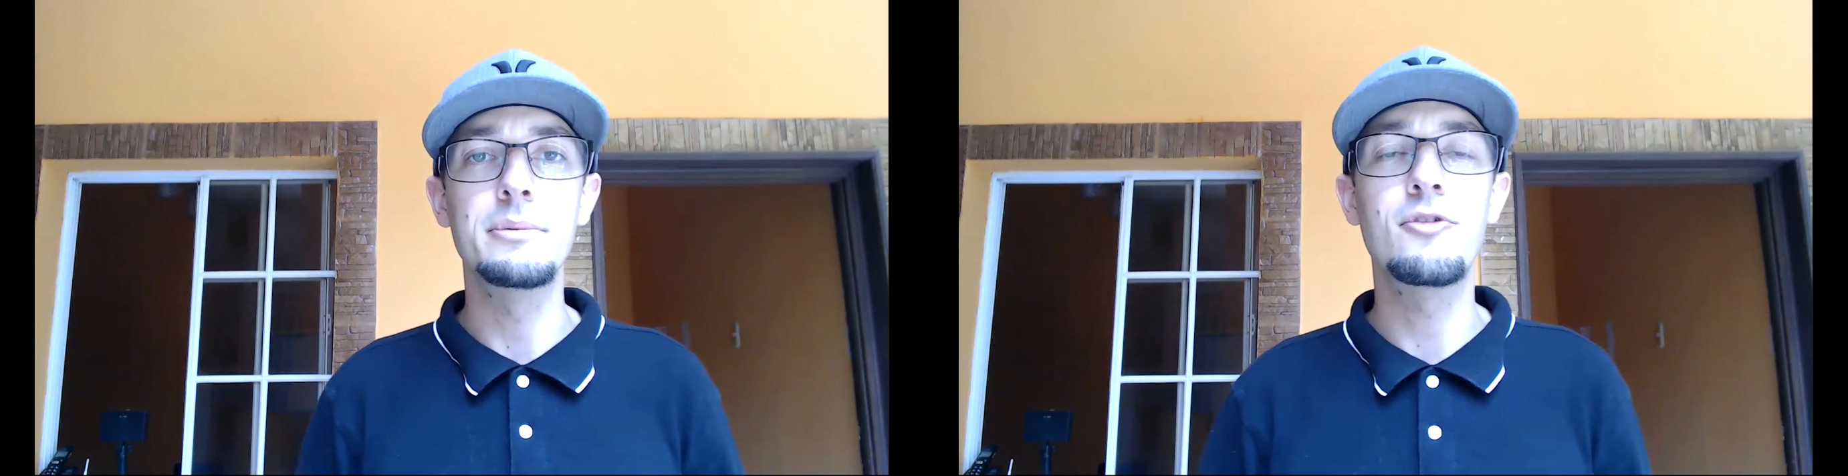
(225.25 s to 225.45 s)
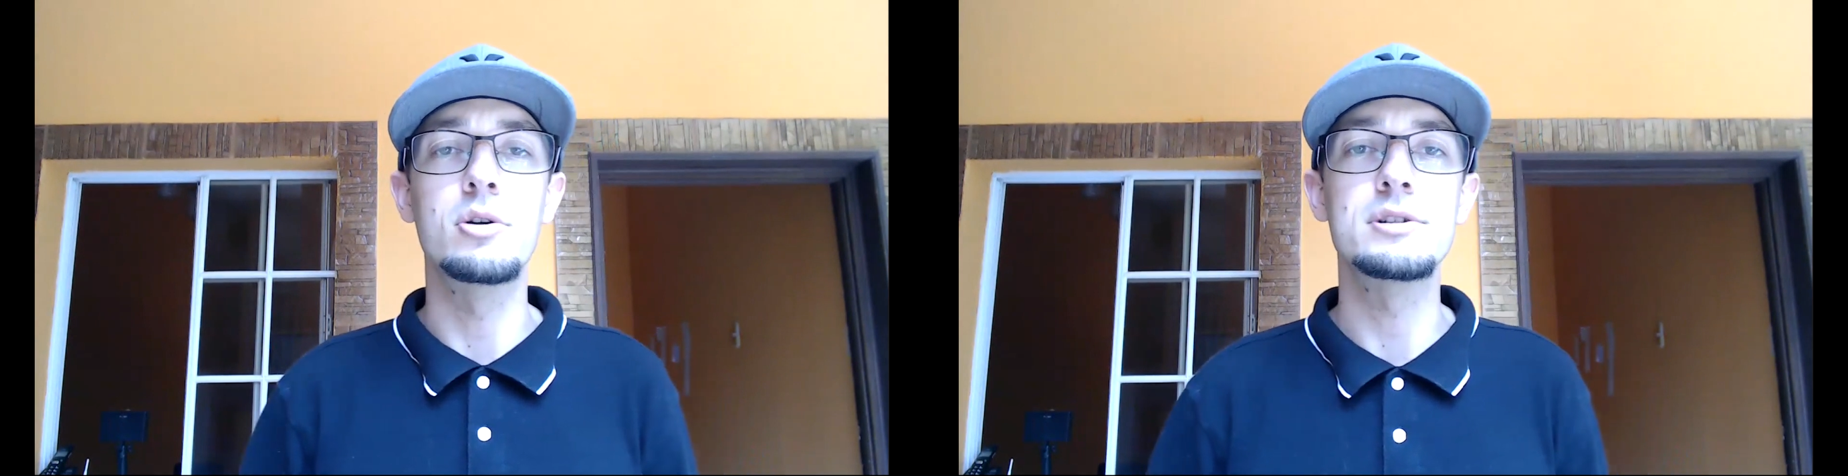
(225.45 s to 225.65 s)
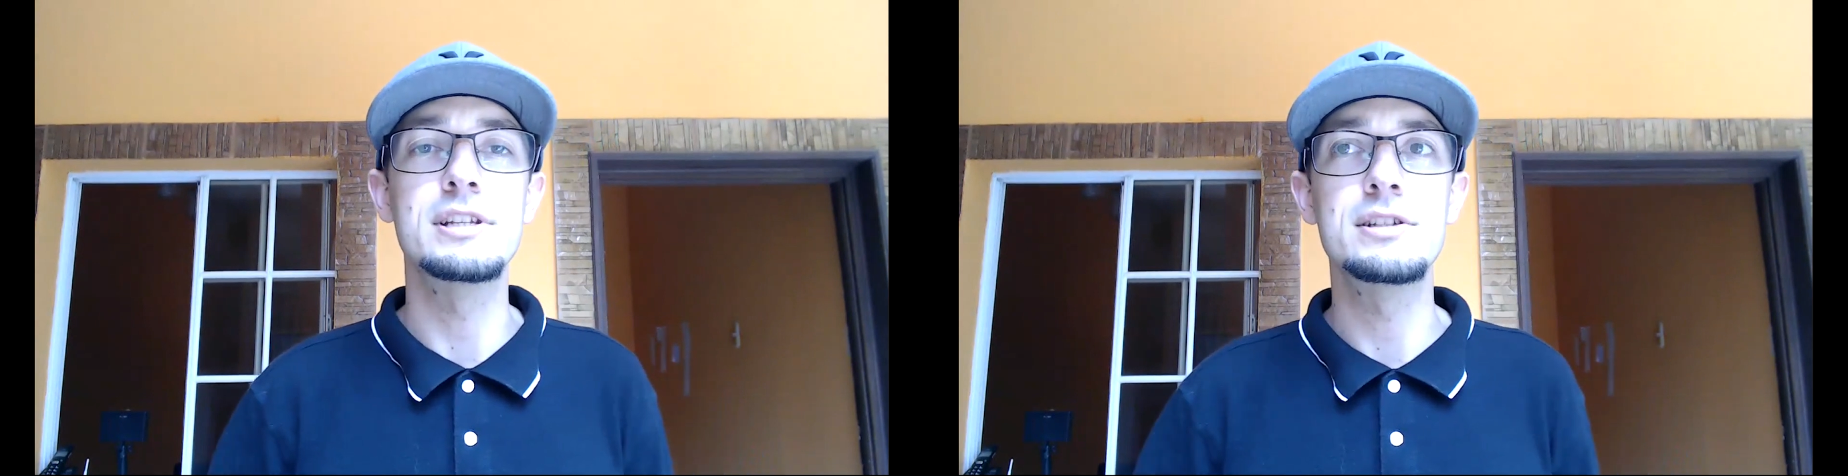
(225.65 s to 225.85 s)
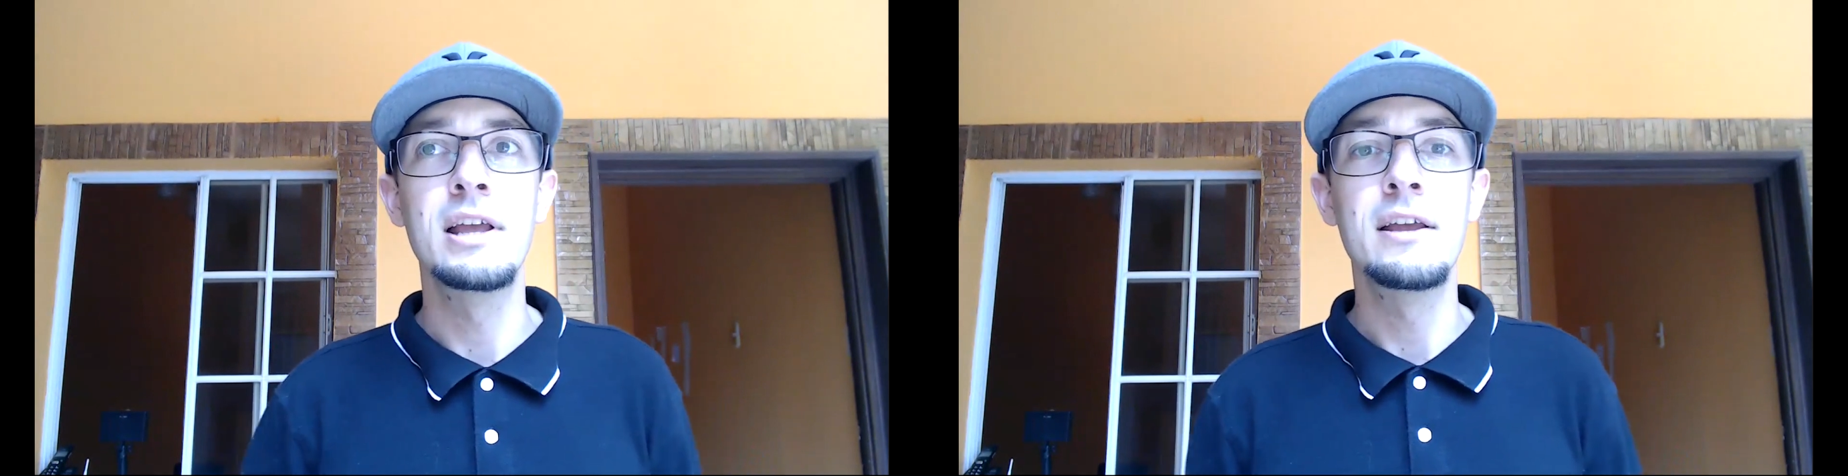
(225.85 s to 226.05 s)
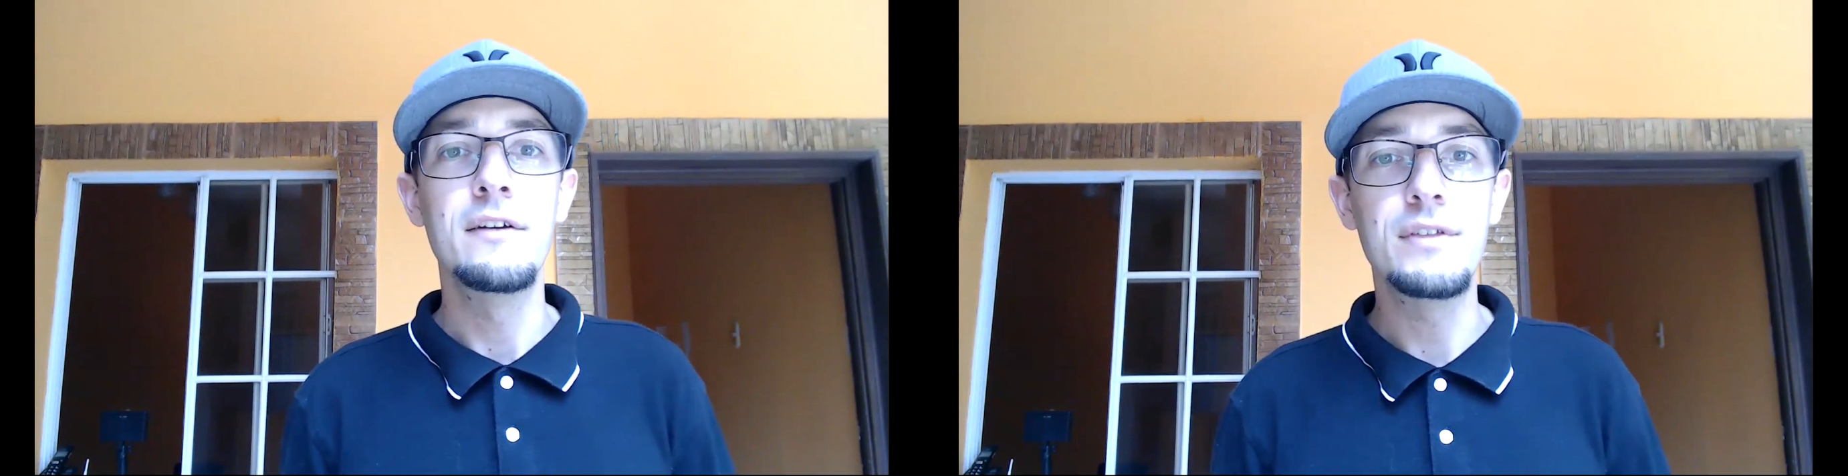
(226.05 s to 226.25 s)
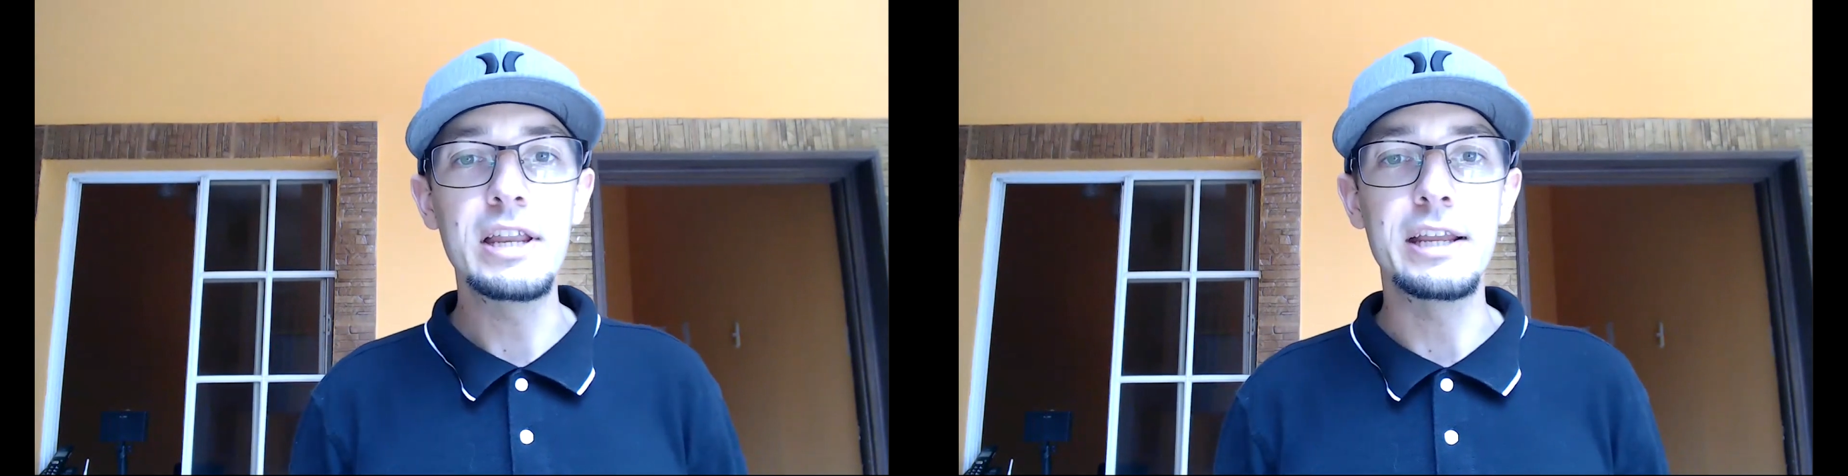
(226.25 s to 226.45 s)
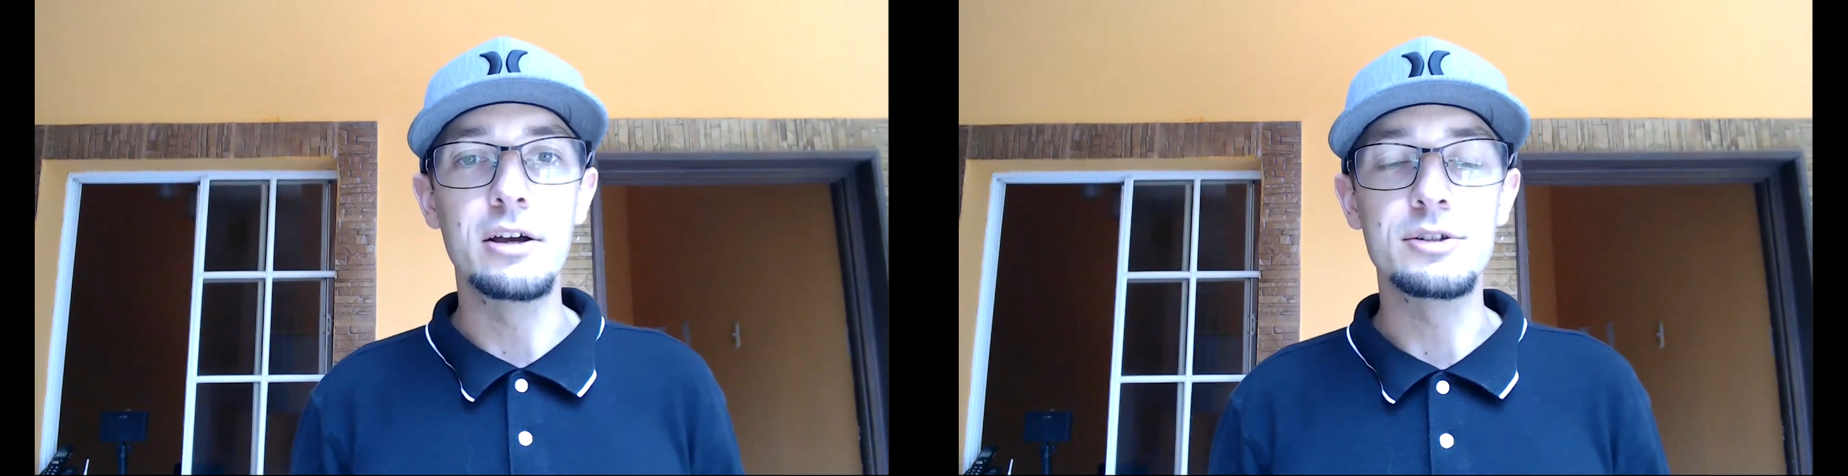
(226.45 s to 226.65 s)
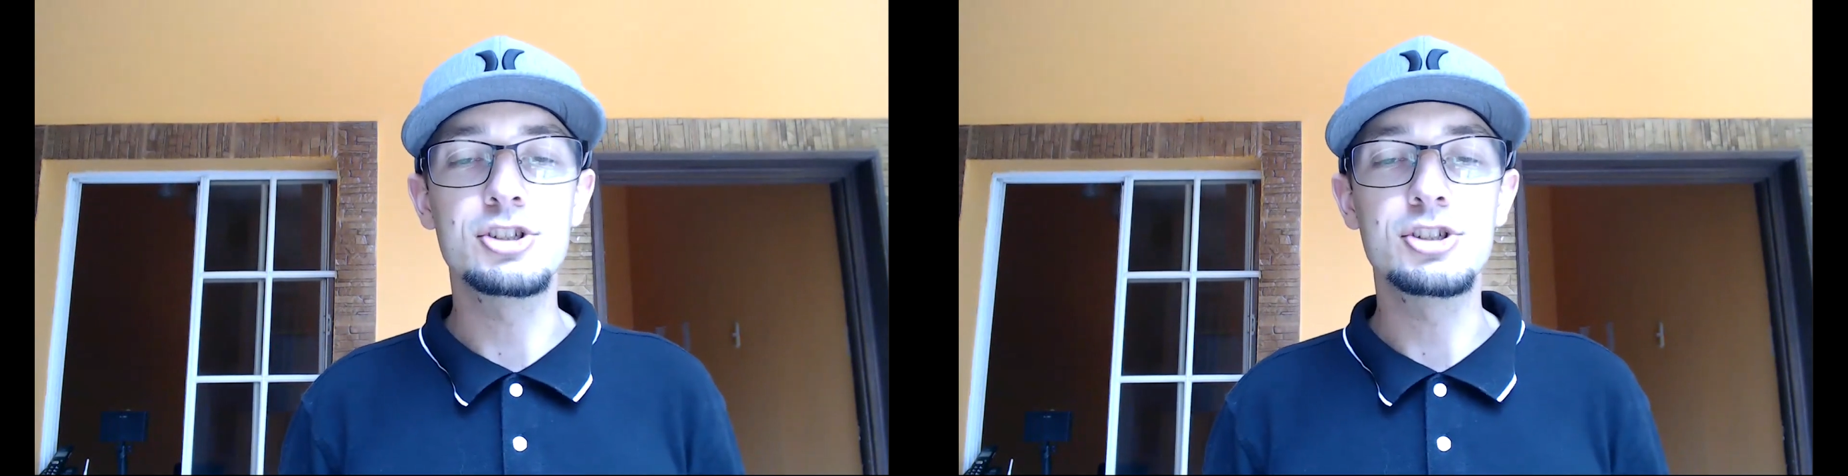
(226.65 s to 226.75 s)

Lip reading: of course, is videos.